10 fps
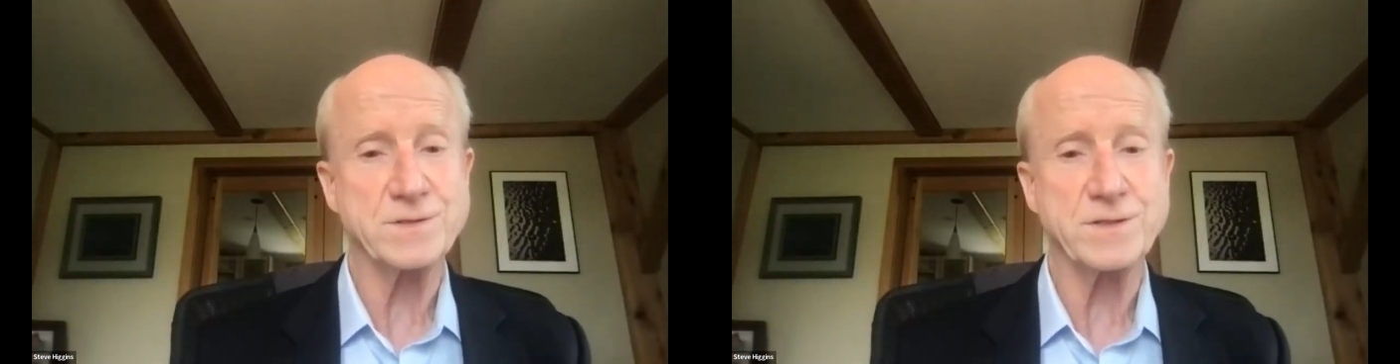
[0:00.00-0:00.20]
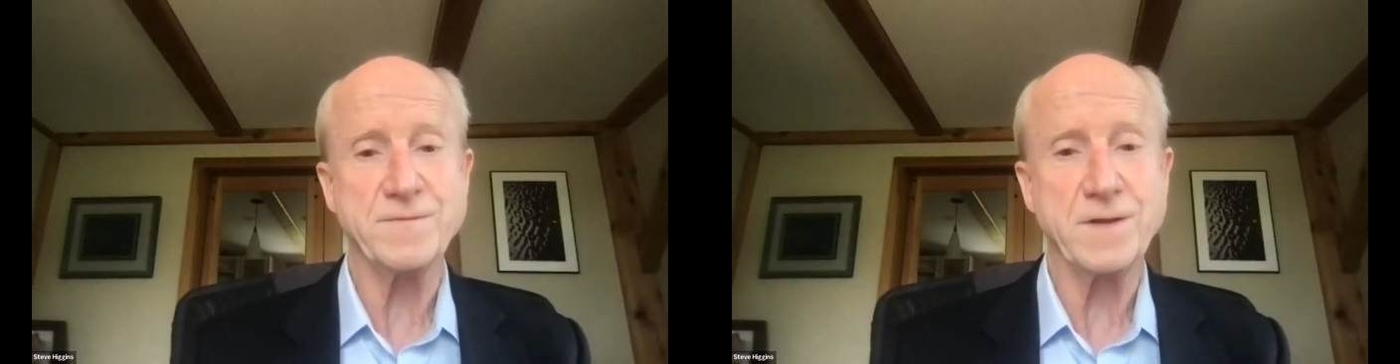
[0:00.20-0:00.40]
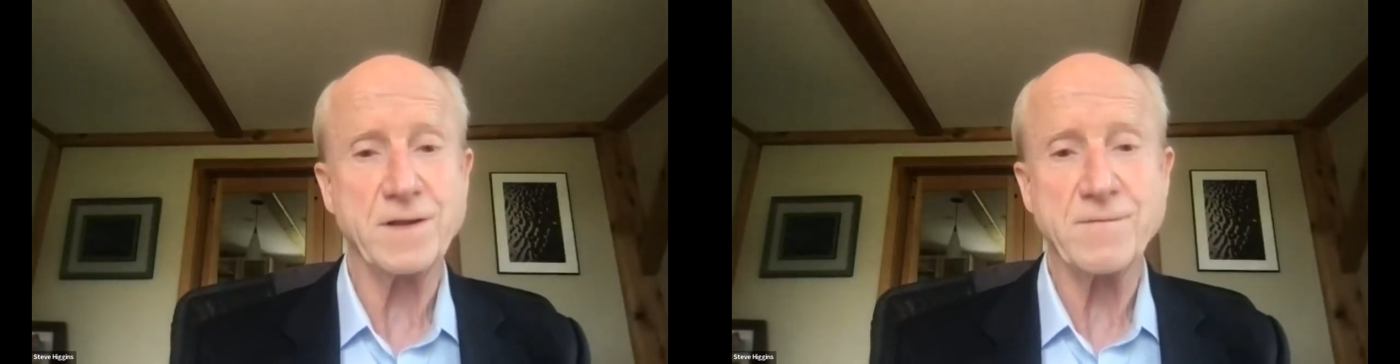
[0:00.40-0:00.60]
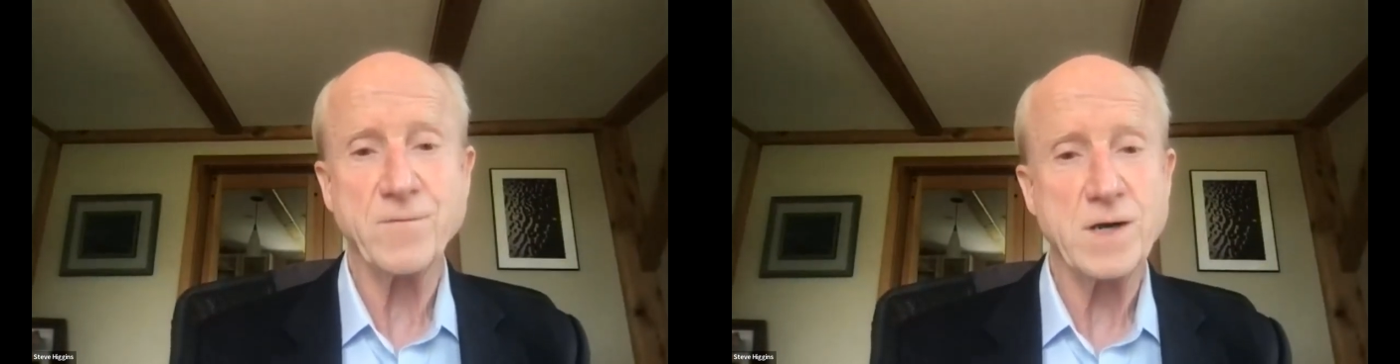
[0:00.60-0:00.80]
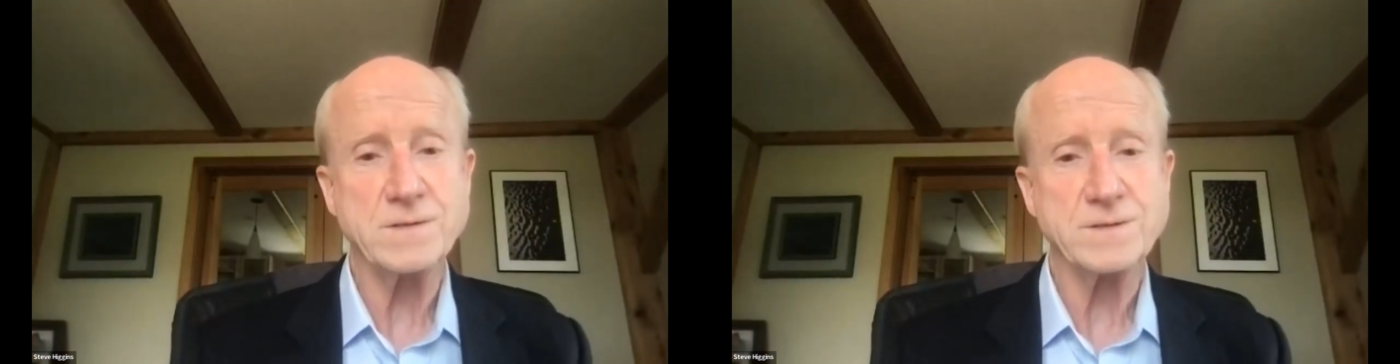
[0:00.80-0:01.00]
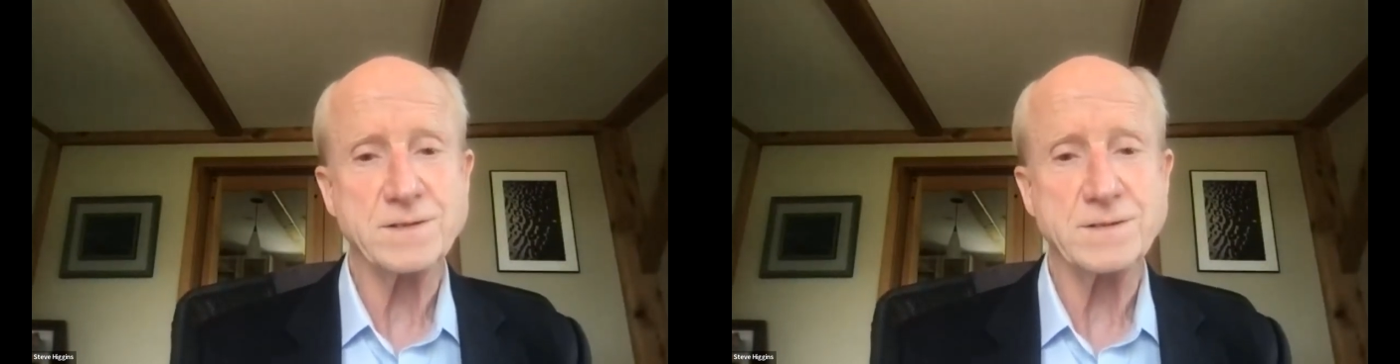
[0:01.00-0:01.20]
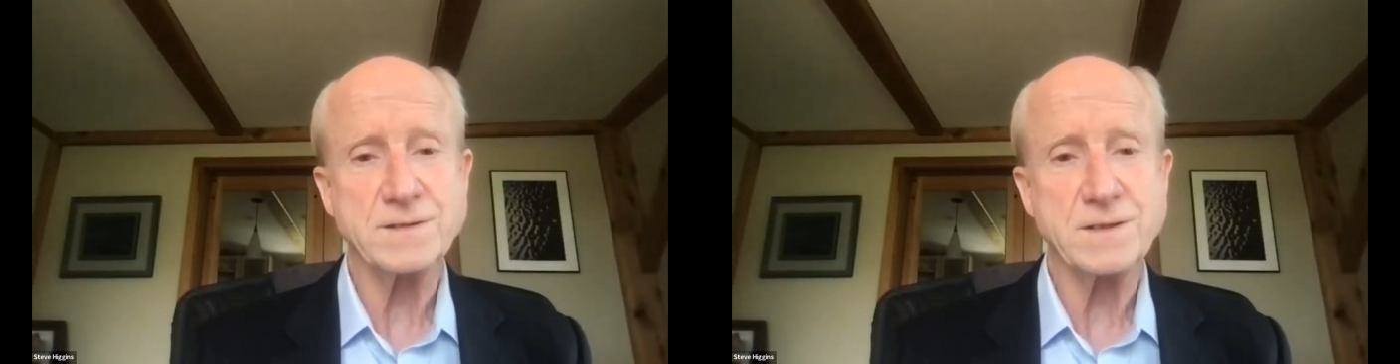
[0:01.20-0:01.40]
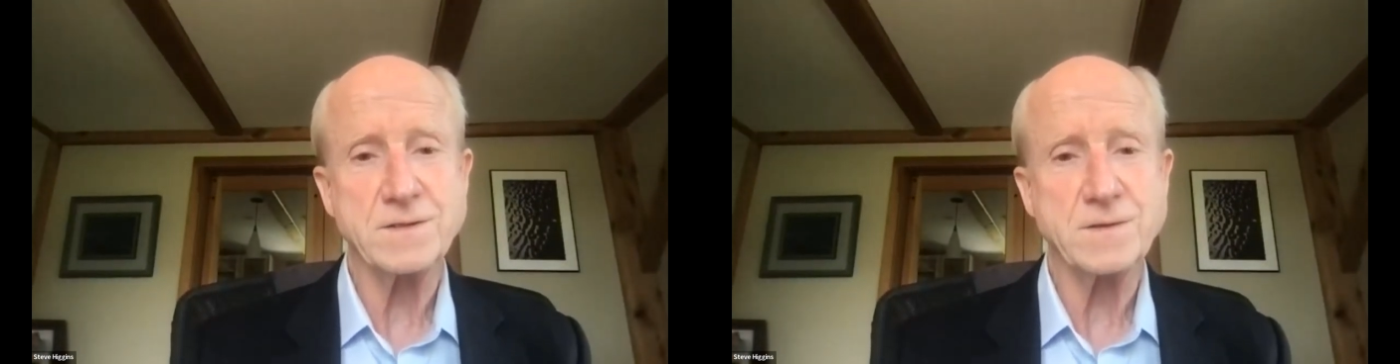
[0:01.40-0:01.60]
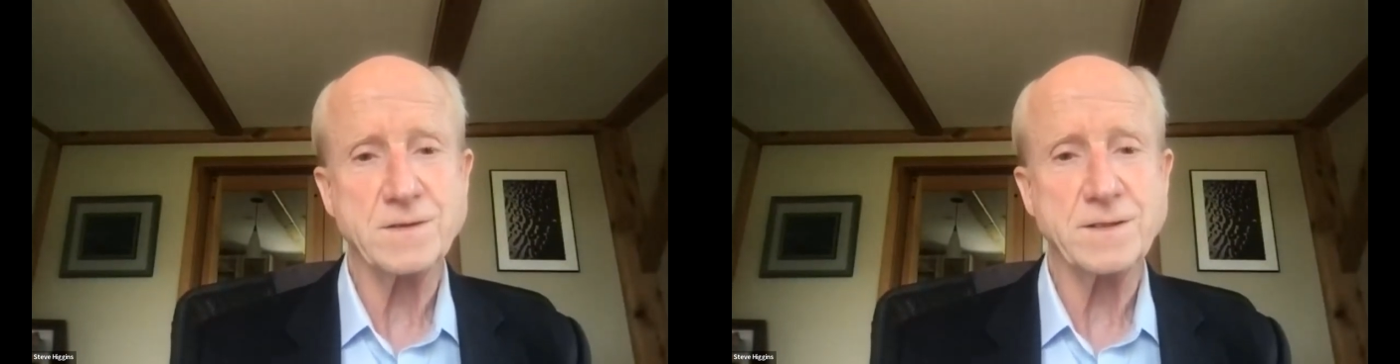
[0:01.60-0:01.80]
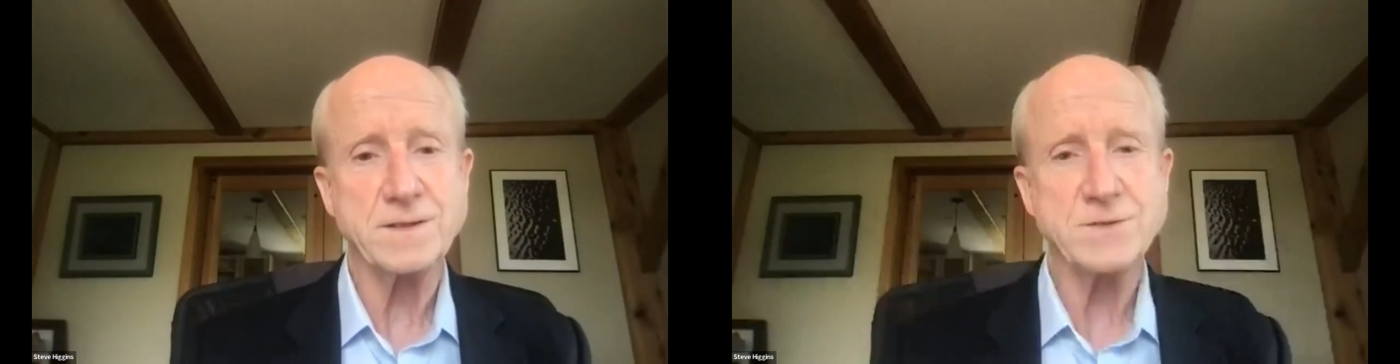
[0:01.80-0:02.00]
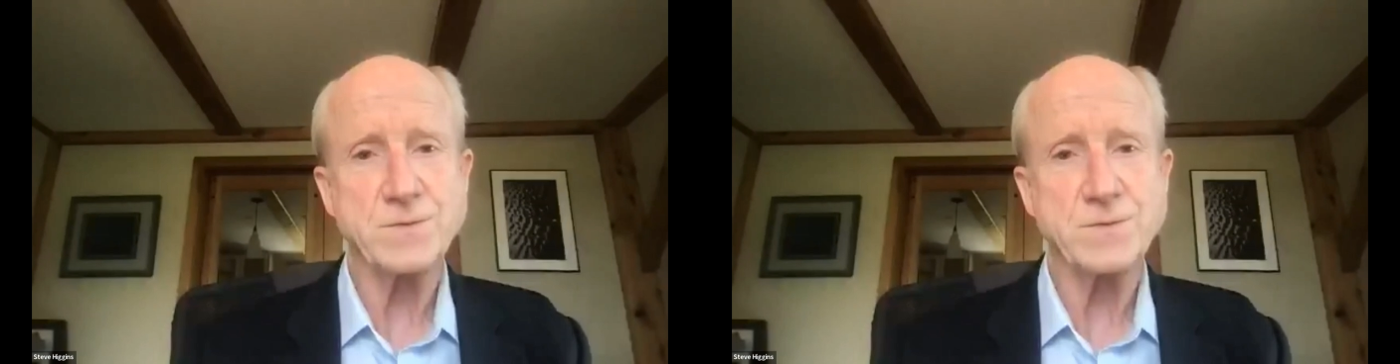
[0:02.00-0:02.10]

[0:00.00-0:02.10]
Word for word: through neighbors and loved ones.